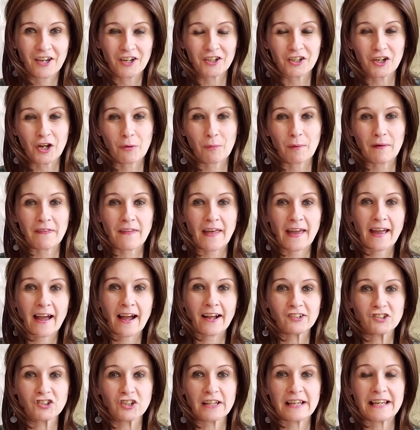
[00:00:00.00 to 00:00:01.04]
You know, when they
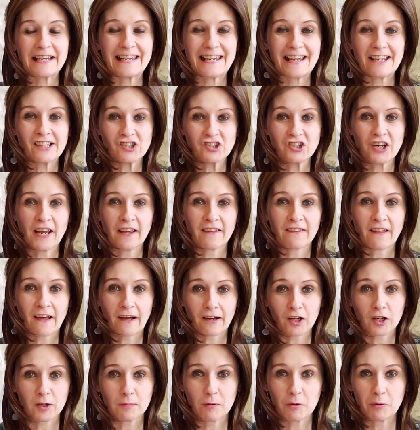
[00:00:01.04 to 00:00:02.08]
actually initiate
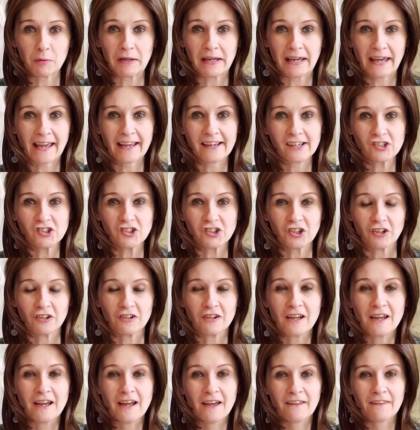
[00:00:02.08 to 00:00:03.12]
that communication,